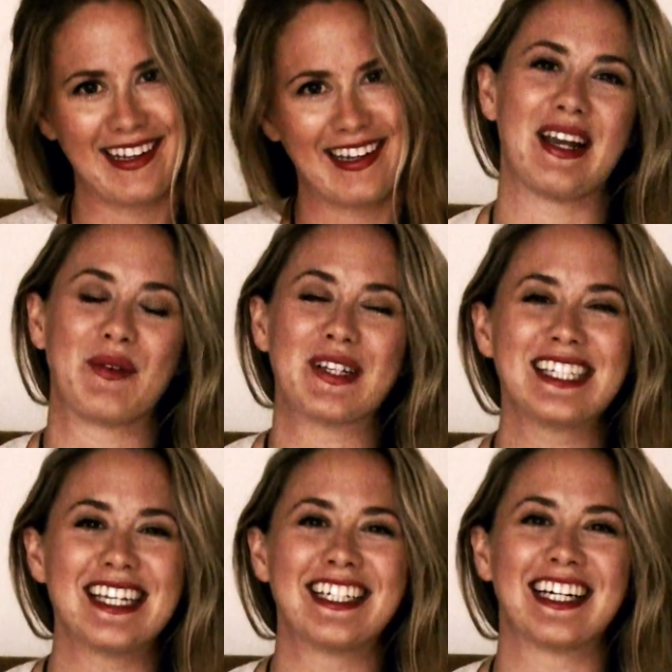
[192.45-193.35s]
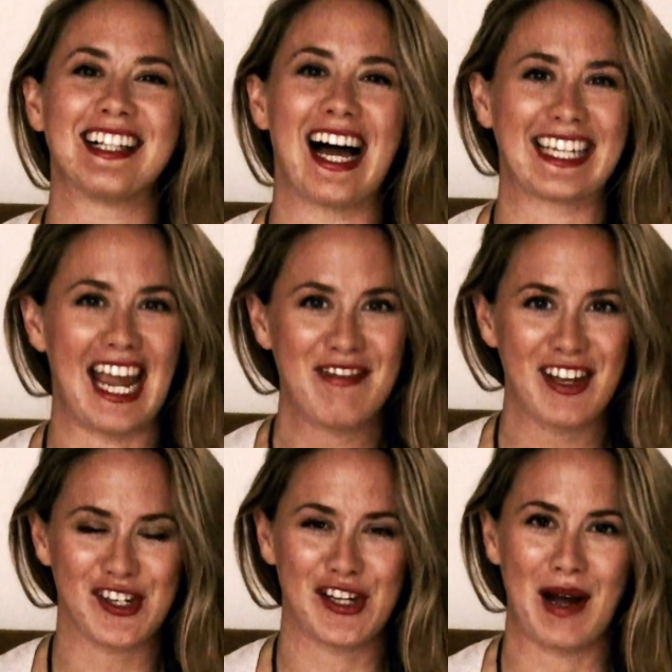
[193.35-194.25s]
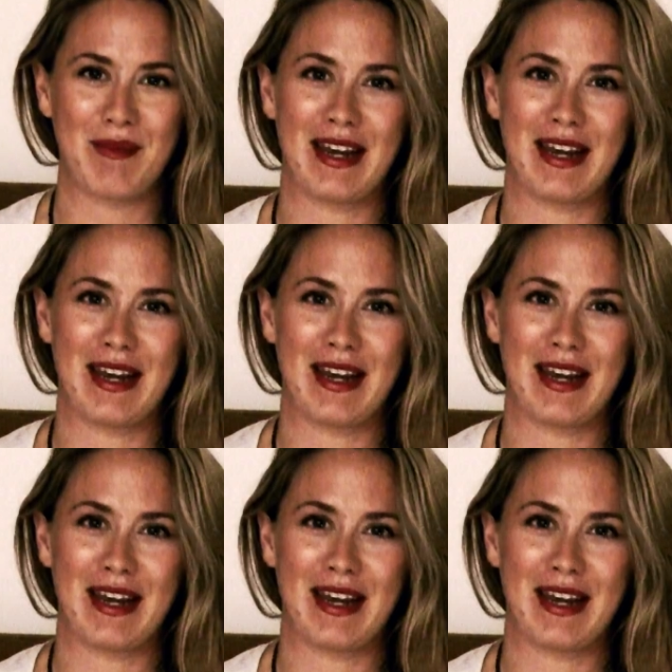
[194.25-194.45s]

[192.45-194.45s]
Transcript: But it wasn't until I gave that shit up